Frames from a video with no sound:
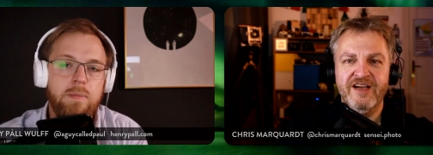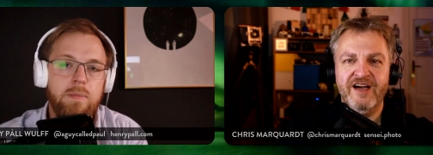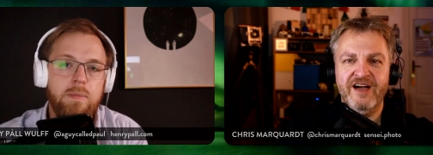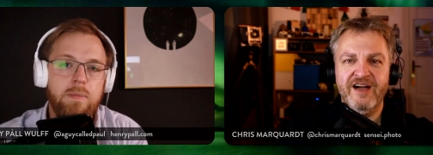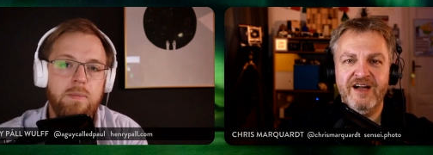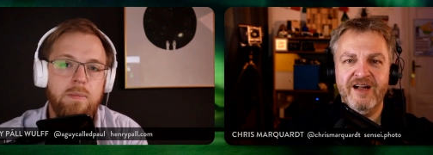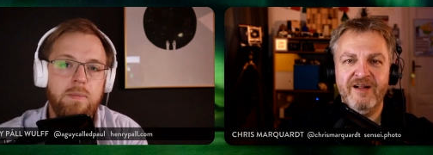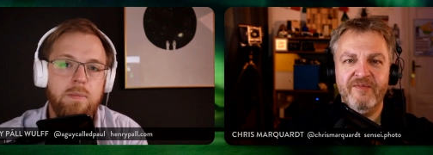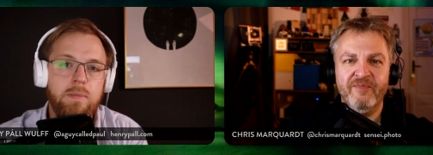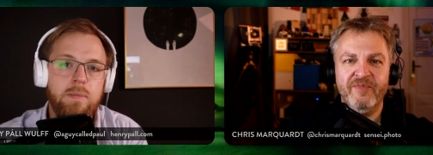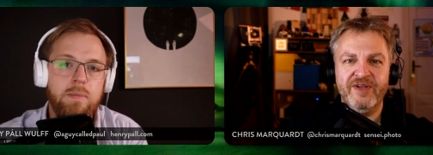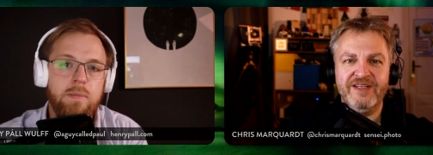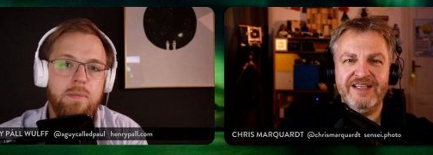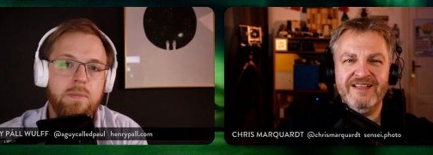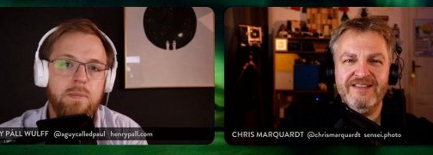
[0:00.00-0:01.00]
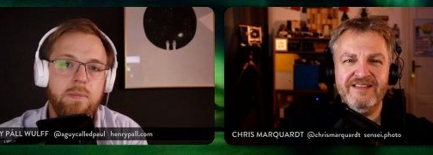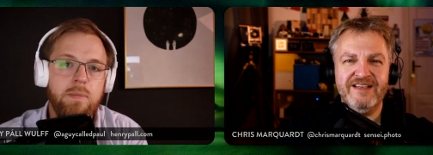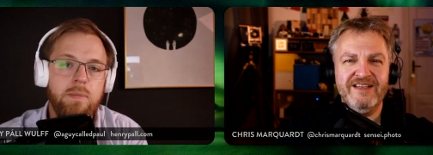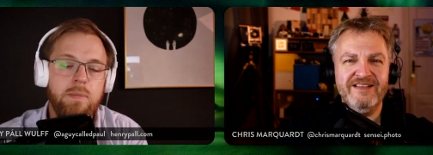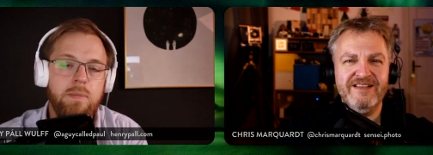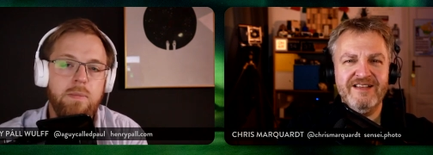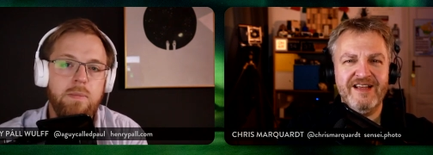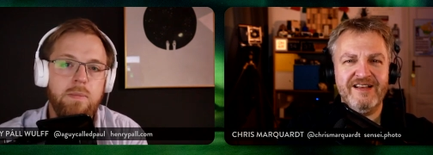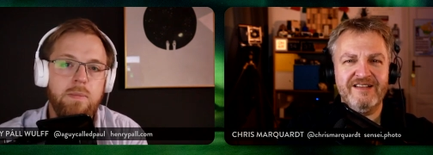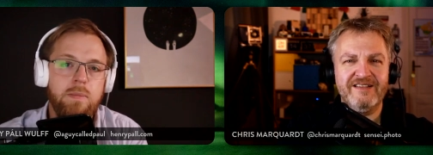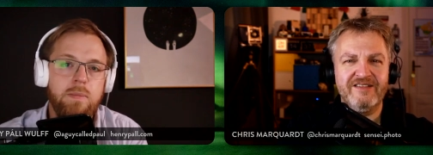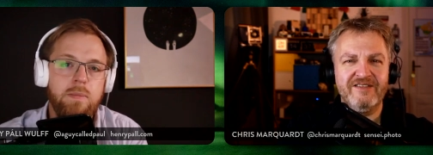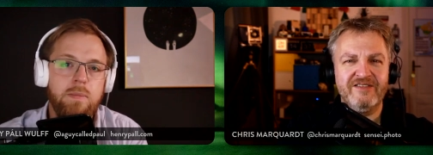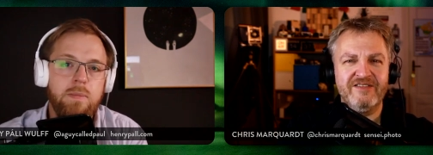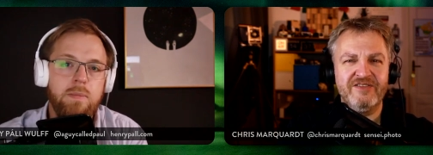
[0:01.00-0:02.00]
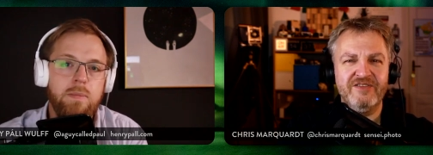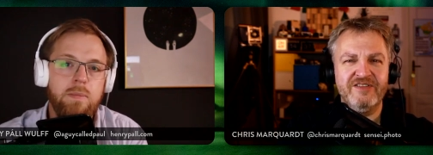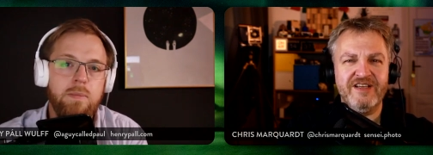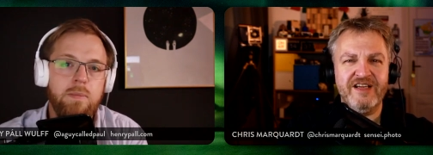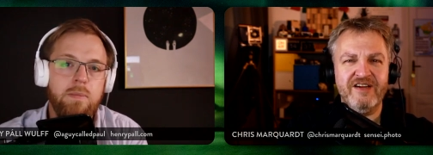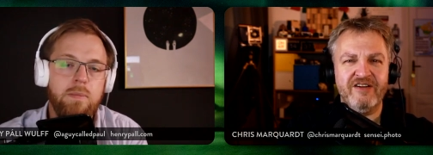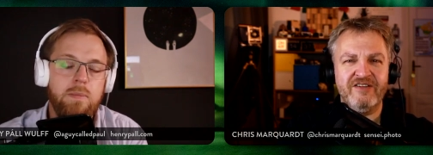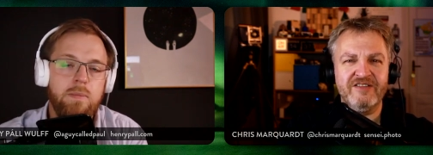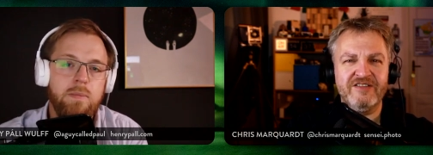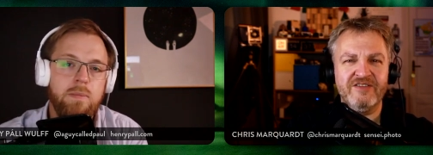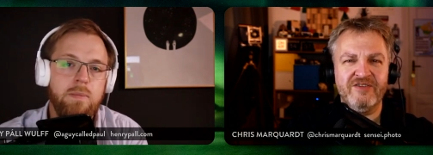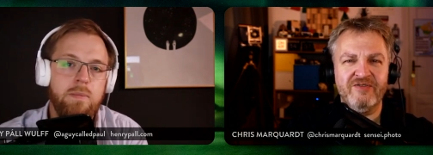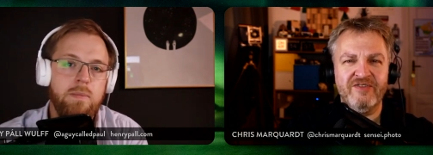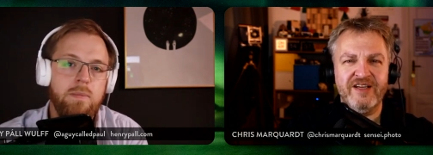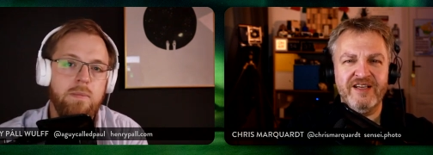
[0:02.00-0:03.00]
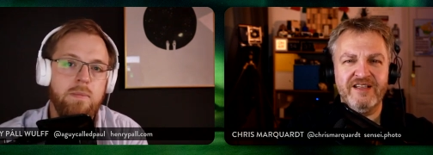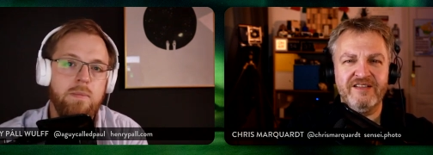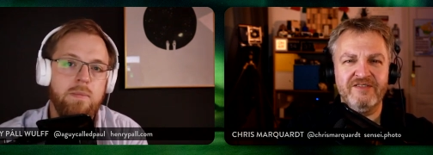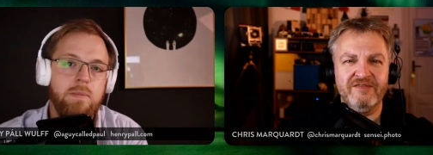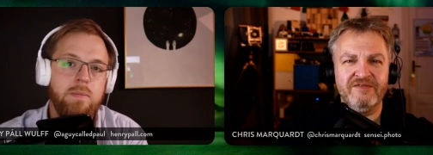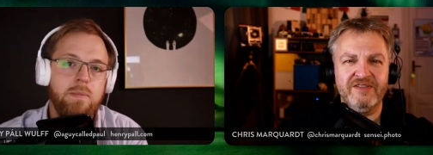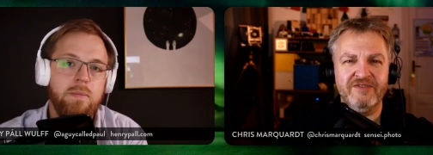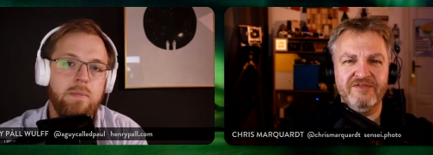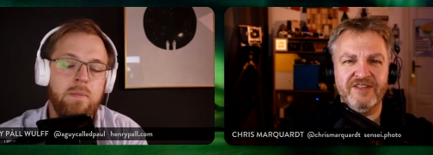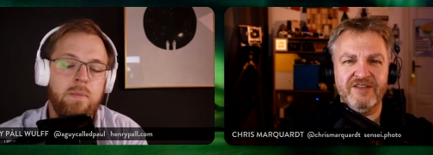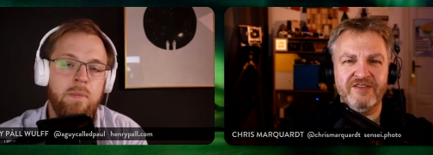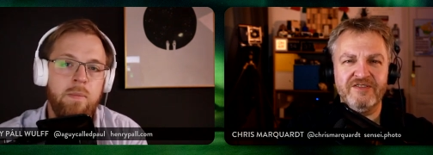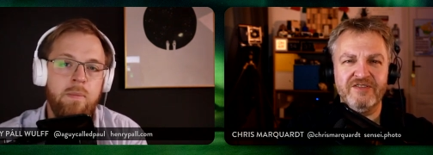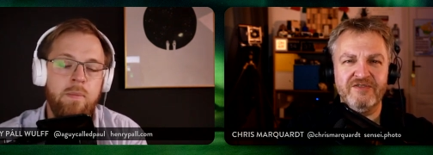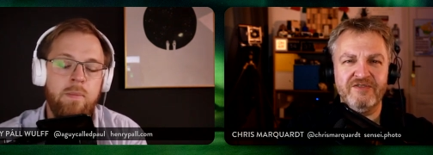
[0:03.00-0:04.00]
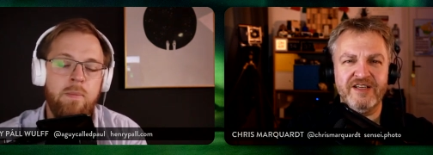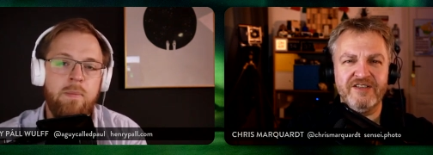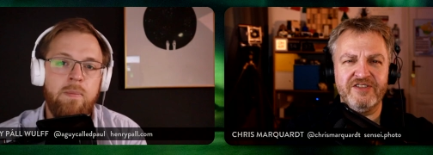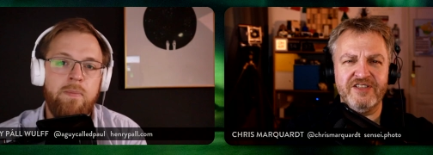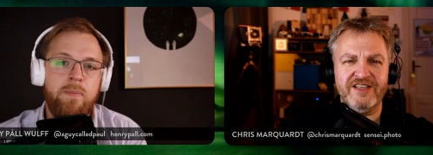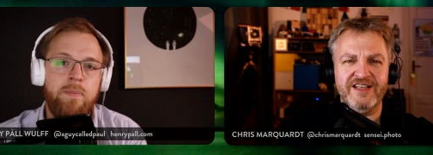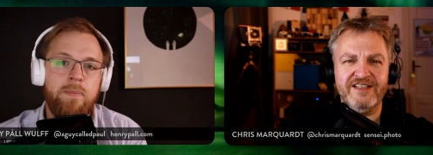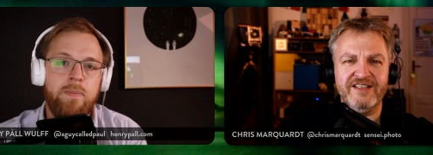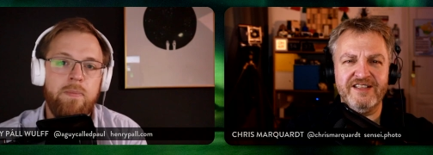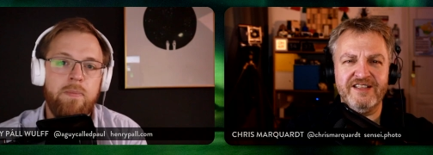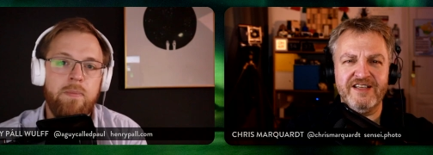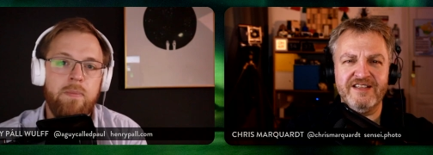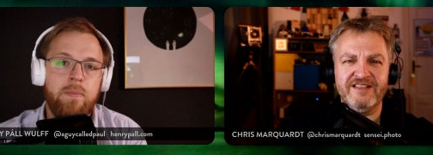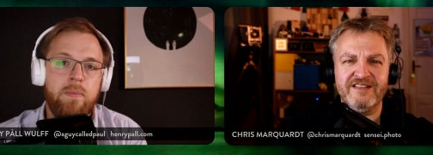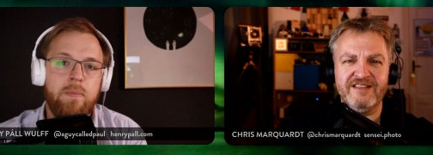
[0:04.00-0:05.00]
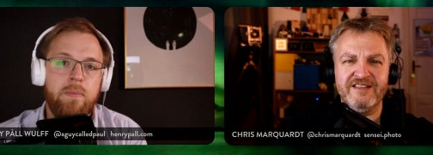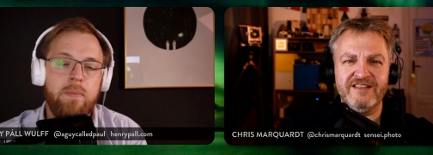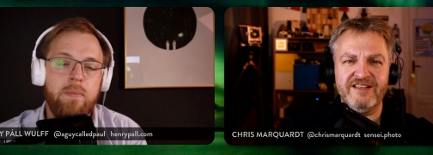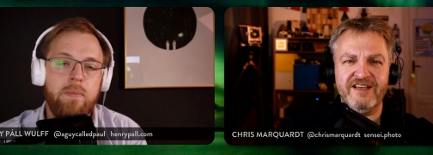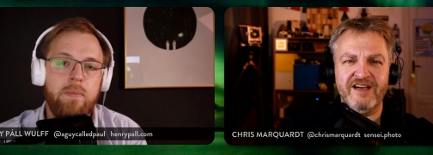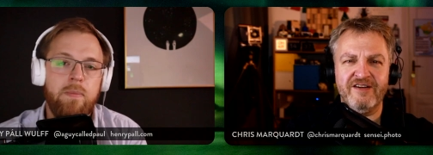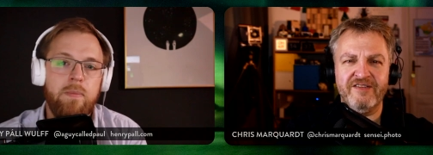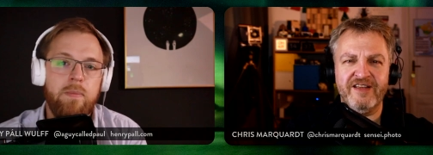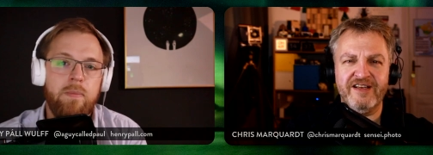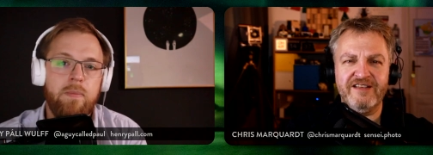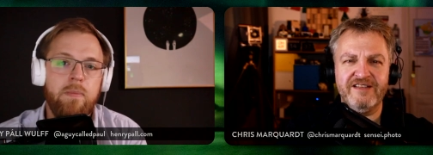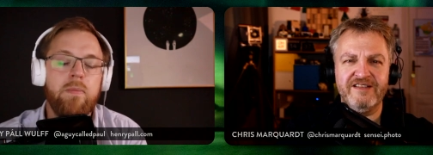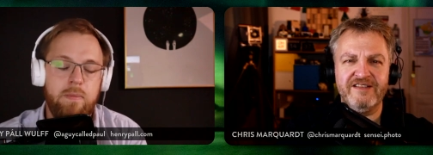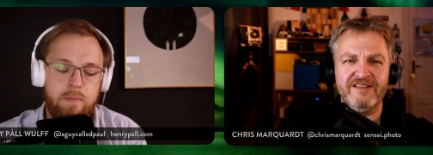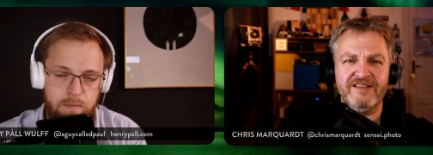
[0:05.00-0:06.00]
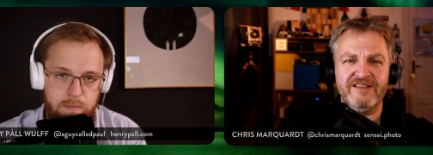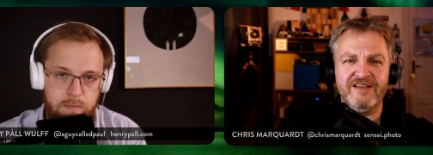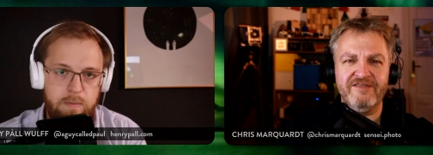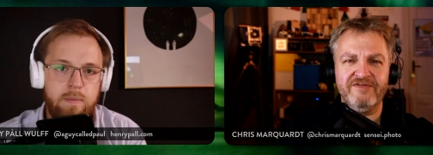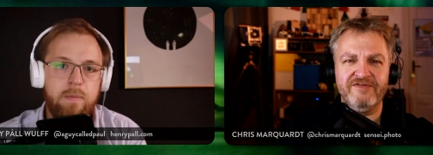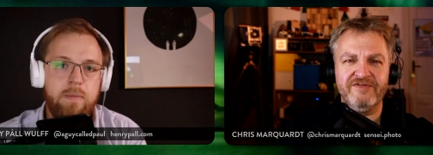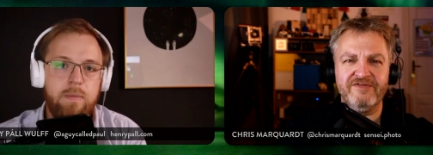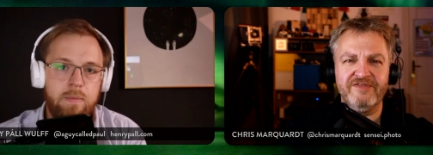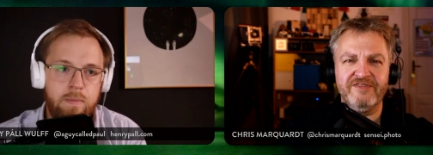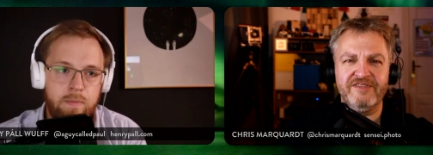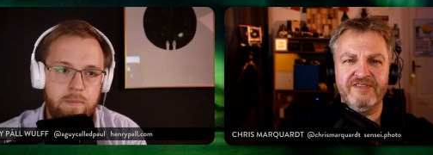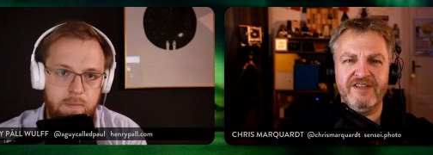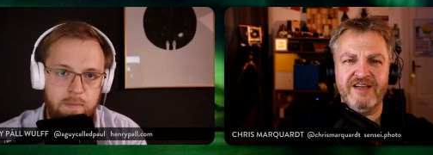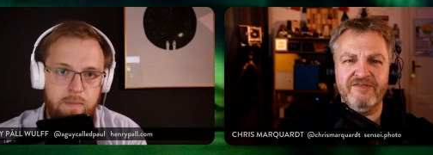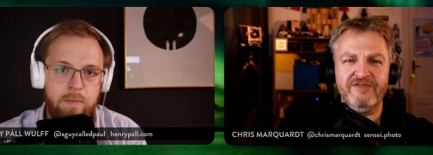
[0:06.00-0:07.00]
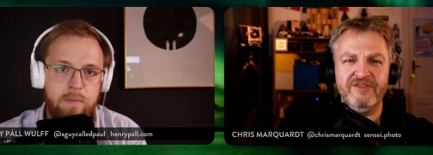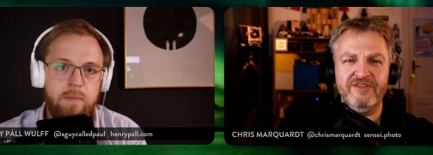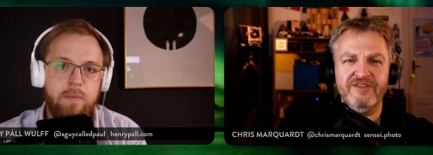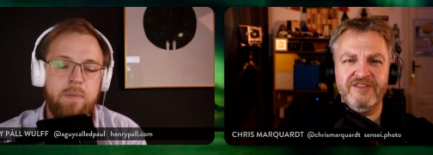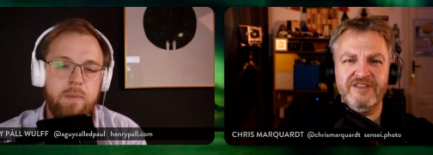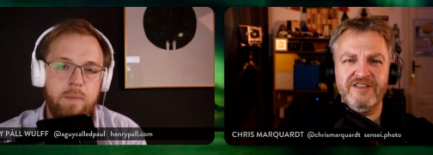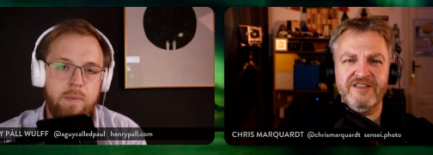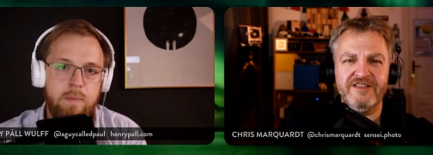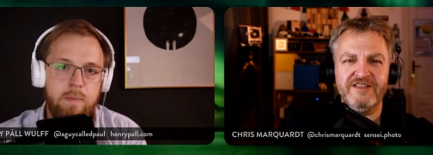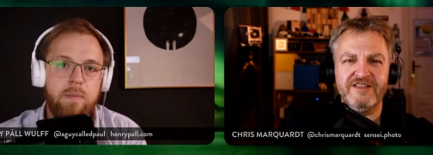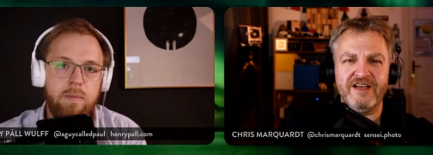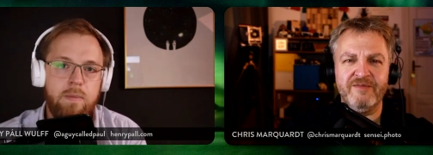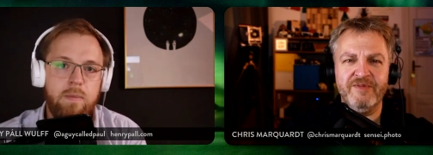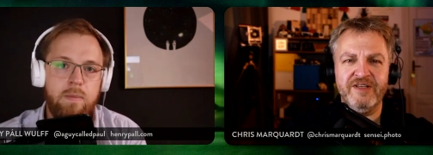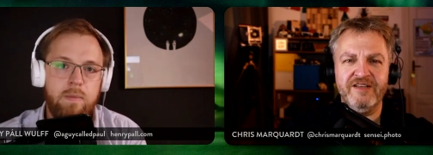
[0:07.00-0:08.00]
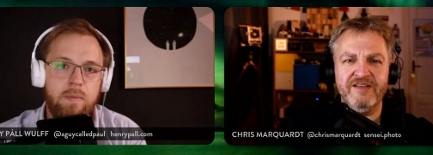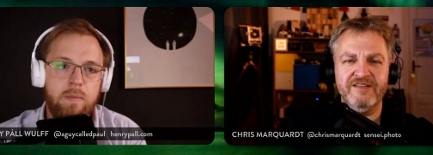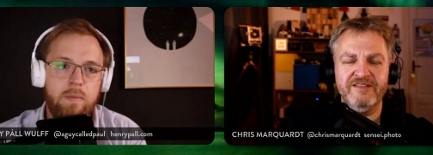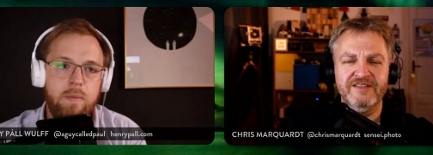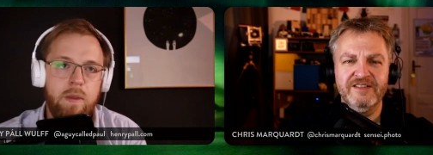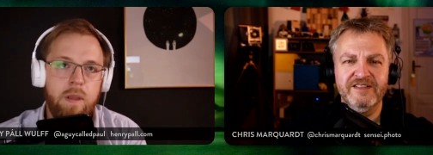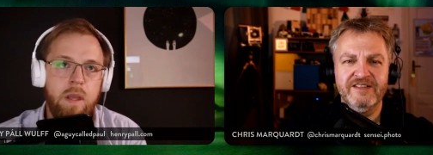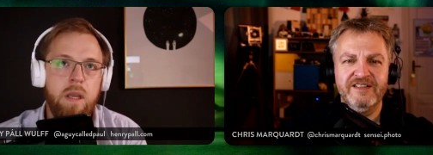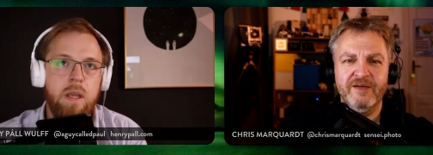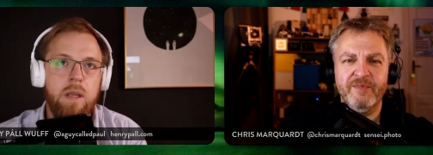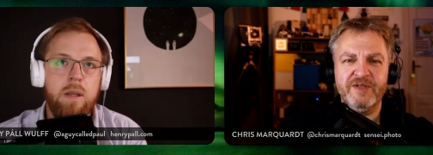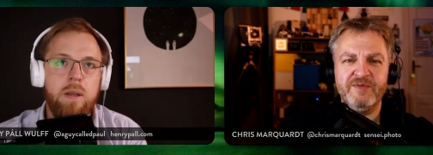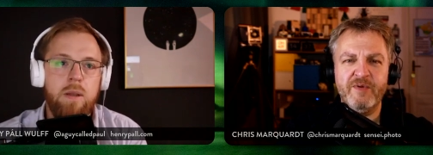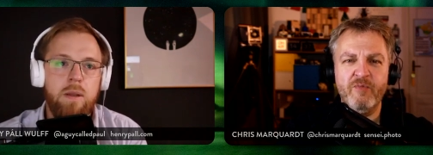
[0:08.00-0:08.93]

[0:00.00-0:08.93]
Speaker 1: Um, but isn't isn't that today also like don't they also do like genetic tests and see how that stuff diverges? I mean, there there must be